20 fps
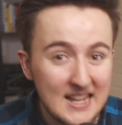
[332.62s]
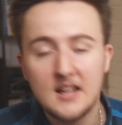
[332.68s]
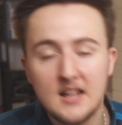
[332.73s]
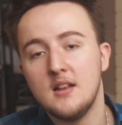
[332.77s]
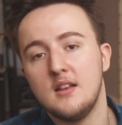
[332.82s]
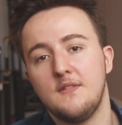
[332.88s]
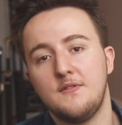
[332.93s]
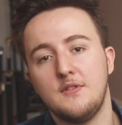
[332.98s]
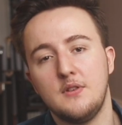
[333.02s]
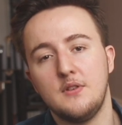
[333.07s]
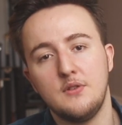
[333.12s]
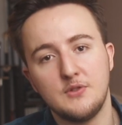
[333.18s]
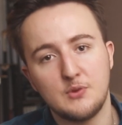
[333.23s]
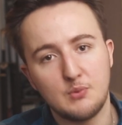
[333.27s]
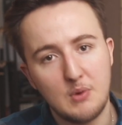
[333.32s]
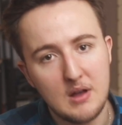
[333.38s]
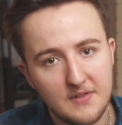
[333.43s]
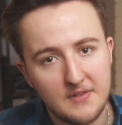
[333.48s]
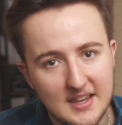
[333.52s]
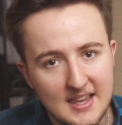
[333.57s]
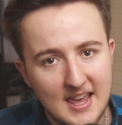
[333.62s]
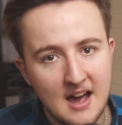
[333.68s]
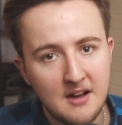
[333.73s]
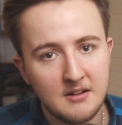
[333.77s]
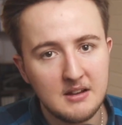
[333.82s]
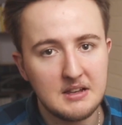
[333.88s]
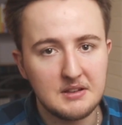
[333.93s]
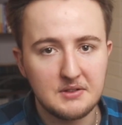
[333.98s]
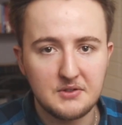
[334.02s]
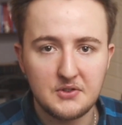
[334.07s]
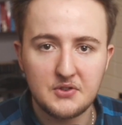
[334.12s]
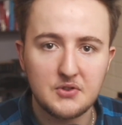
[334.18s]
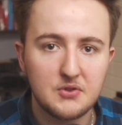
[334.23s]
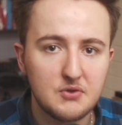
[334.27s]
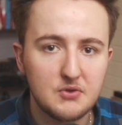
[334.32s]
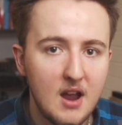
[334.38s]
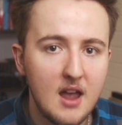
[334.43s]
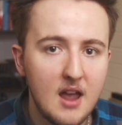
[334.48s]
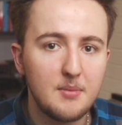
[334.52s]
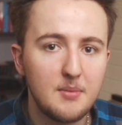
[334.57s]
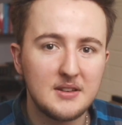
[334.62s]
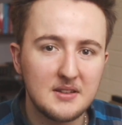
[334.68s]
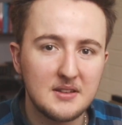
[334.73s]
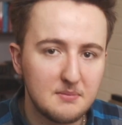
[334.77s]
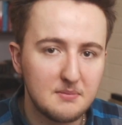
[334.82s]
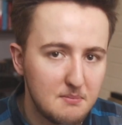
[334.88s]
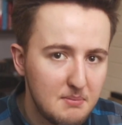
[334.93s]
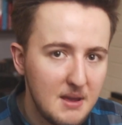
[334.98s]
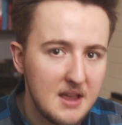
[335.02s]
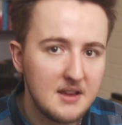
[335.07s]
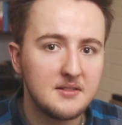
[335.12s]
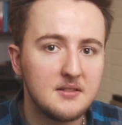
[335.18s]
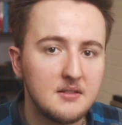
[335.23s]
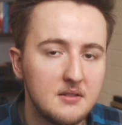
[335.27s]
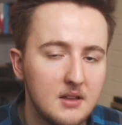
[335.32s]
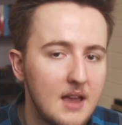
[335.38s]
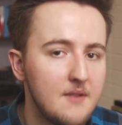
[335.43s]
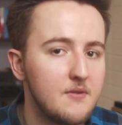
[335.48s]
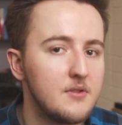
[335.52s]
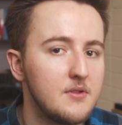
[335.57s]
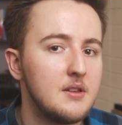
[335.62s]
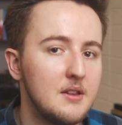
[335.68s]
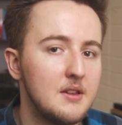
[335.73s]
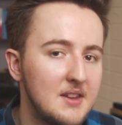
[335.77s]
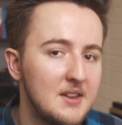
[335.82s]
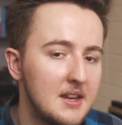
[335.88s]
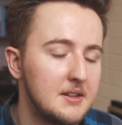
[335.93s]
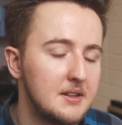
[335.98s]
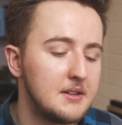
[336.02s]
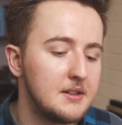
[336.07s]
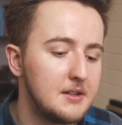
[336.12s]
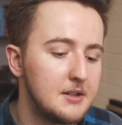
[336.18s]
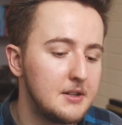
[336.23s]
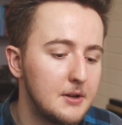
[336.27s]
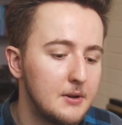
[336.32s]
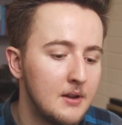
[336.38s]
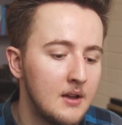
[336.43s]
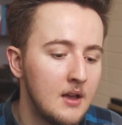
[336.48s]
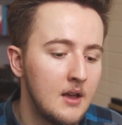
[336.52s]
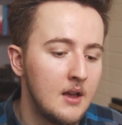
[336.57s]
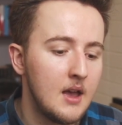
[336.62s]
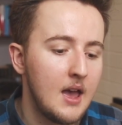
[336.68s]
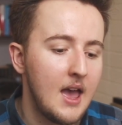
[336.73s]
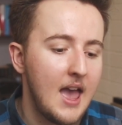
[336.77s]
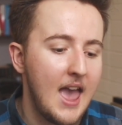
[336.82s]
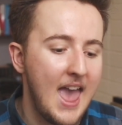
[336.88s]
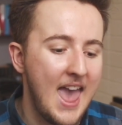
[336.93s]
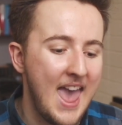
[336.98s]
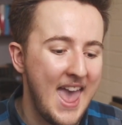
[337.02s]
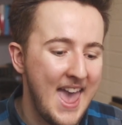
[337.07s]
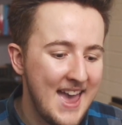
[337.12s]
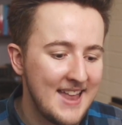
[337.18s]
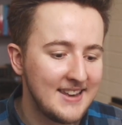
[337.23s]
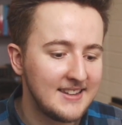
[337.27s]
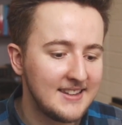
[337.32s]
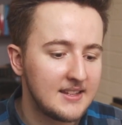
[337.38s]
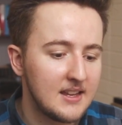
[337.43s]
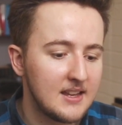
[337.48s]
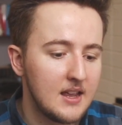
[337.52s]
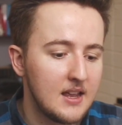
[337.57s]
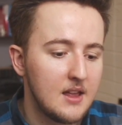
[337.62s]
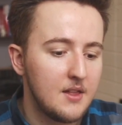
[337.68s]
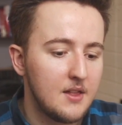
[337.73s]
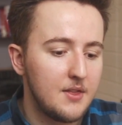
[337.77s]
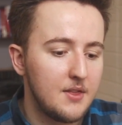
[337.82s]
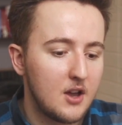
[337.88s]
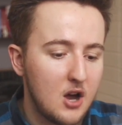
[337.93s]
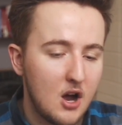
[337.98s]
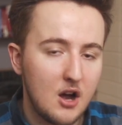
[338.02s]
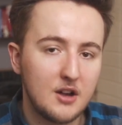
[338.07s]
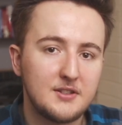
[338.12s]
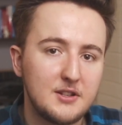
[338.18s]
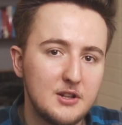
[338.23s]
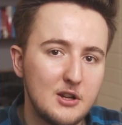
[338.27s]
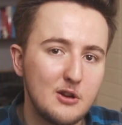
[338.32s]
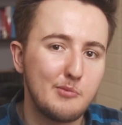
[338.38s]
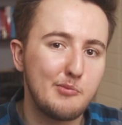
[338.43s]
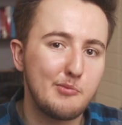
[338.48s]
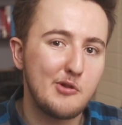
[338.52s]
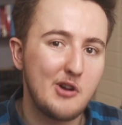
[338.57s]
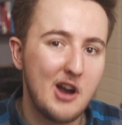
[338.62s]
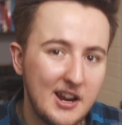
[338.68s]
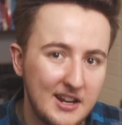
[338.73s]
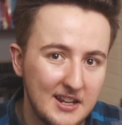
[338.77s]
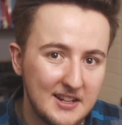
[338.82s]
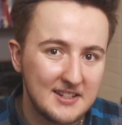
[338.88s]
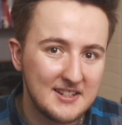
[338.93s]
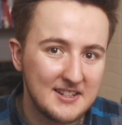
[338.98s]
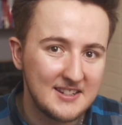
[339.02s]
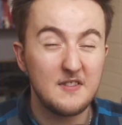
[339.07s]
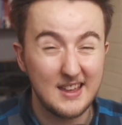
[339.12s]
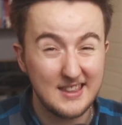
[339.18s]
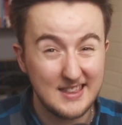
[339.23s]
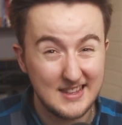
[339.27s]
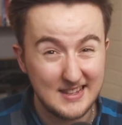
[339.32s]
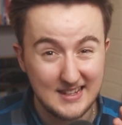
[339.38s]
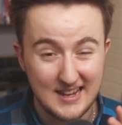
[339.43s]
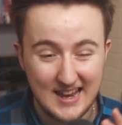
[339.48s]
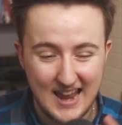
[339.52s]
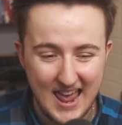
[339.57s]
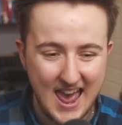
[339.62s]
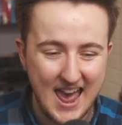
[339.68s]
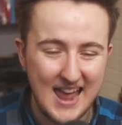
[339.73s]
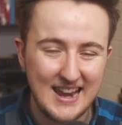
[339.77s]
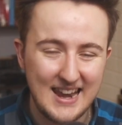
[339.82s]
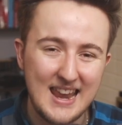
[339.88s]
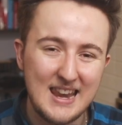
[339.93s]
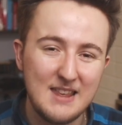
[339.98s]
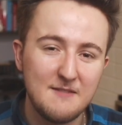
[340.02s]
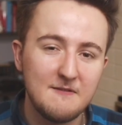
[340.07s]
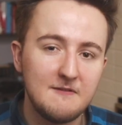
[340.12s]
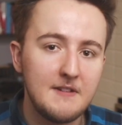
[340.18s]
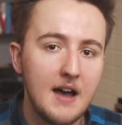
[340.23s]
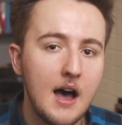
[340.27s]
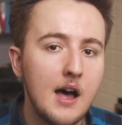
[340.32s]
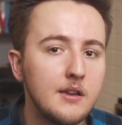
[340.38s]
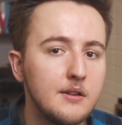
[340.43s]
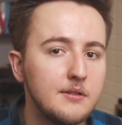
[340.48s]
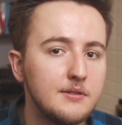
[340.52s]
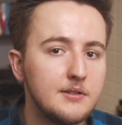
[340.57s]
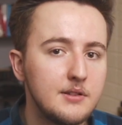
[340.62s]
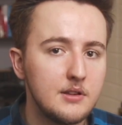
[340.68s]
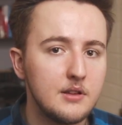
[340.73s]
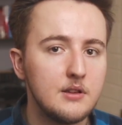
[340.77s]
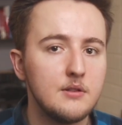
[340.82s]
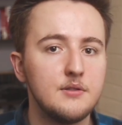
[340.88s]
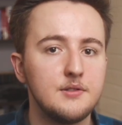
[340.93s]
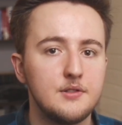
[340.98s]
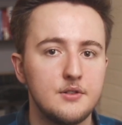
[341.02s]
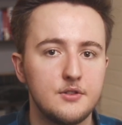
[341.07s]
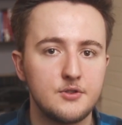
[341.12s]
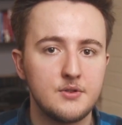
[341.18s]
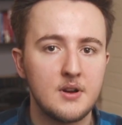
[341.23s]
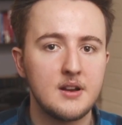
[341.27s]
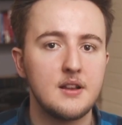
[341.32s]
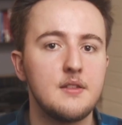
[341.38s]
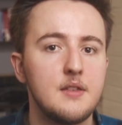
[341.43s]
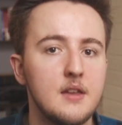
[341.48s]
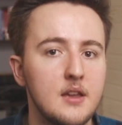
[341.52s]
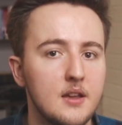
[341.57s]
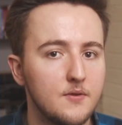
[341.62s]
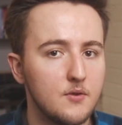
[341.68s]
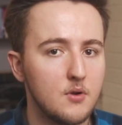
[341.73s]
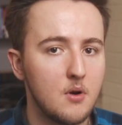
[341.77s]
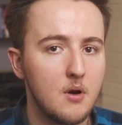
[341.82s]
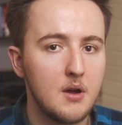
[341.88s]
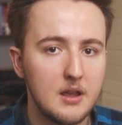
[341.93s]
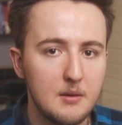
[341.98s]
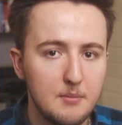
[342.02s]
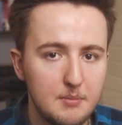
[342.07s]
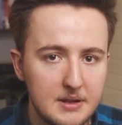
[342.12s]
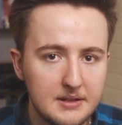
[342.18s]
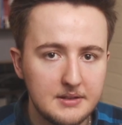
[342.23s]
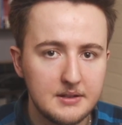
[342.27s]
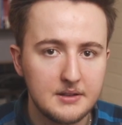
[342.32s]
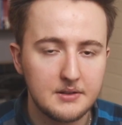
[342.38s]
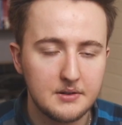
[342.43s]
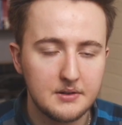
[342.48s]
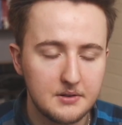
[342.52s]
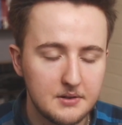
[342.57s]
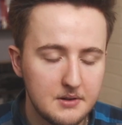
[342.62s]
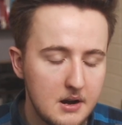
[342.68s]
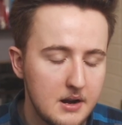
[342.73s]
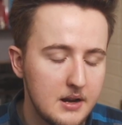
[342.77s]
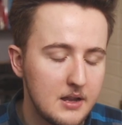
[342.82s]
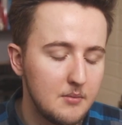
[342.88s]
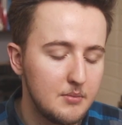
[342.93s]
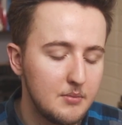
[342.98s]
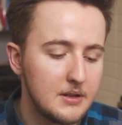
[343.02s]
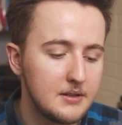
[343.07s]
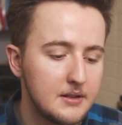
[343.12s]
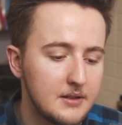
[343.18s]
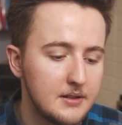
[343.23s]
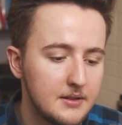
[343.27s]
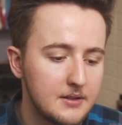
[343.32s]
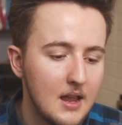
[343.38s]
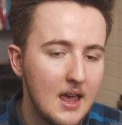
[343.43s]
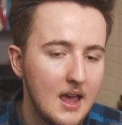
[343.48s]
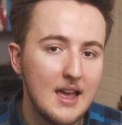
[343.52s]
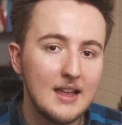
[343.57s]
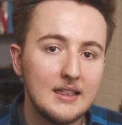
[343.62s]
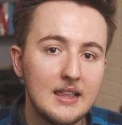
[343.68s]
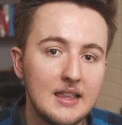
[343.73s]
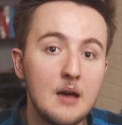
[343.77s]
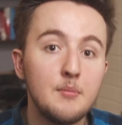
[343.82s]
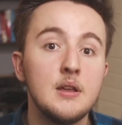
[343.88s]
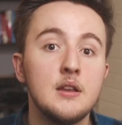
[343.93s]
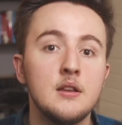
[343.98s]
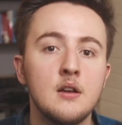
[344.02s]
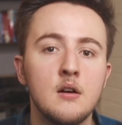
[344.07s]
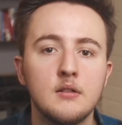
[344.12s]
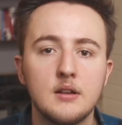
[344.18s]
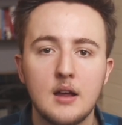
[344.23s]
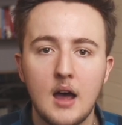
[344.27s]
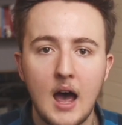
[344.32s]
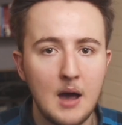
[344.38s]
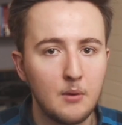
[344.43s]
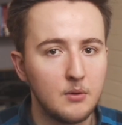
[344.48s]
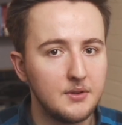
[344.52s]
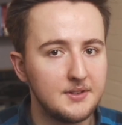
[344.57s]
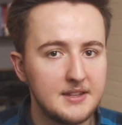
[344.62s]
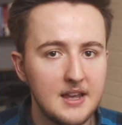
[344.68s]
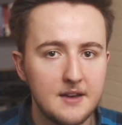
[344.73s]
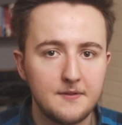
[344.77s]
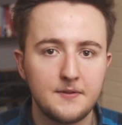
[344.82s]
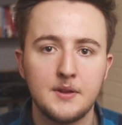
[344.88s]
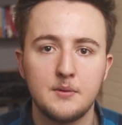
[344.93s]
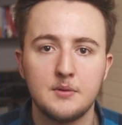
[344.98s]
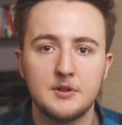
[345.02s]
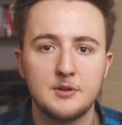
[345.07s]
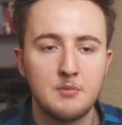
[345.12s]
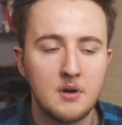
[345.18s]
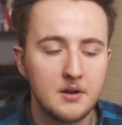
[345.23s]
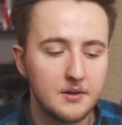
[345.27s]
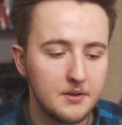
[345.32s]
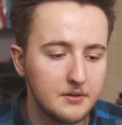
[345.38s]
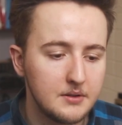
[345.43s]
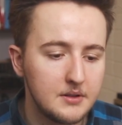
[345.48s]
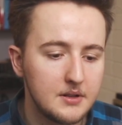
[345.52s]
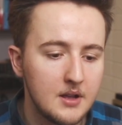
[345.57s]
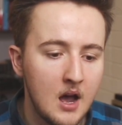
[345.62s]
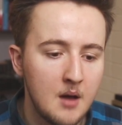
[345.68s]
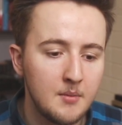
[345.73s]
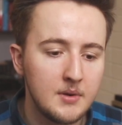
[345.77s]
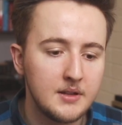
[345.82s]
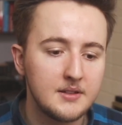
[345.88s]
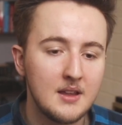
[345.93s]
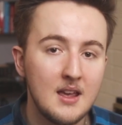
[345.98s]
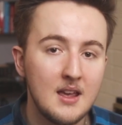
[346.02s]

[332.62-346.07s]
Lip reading: If you use Wave Accounting and Stripe, it does basically everything you need it to do. And the cost of your product. This can add any value to you as you're trying to think of growing a business or starting a business. Let me know and I will definitely respond to those comments.